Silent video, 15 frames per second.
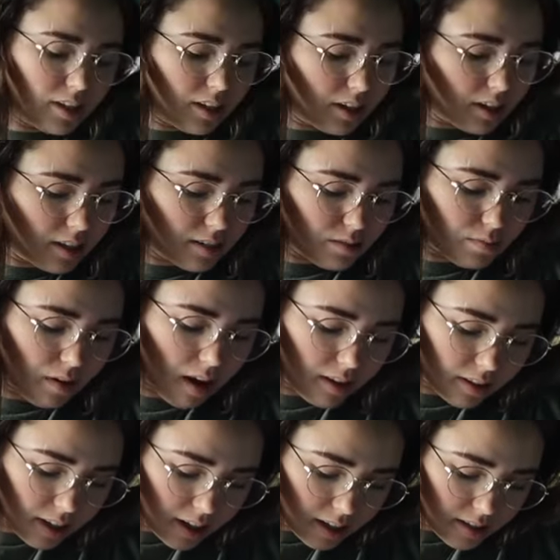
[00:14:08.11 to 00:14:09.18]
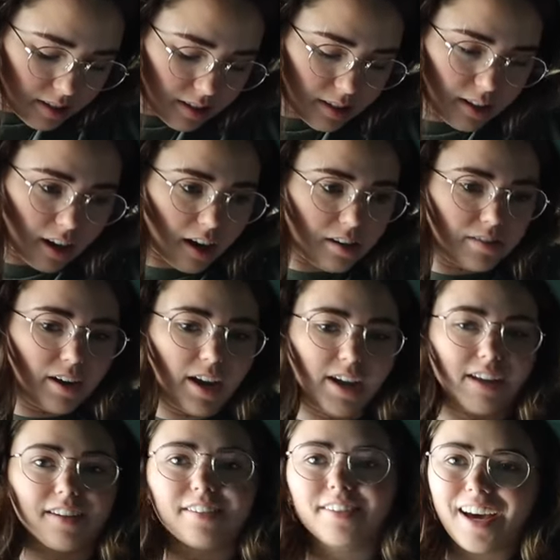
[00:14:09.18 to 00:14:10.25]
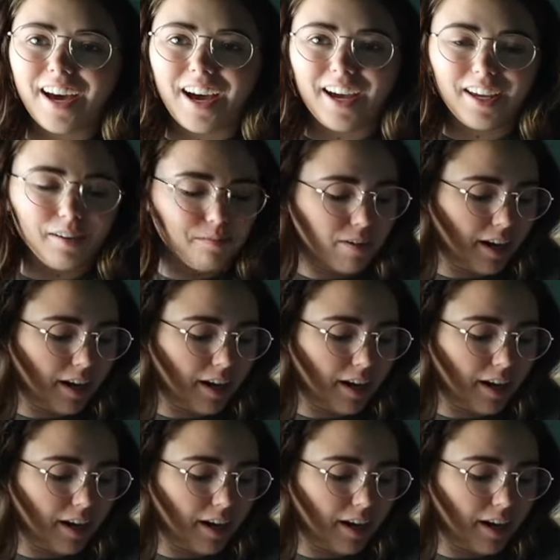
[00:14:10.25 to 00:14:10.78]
keys, wallet. All right, I am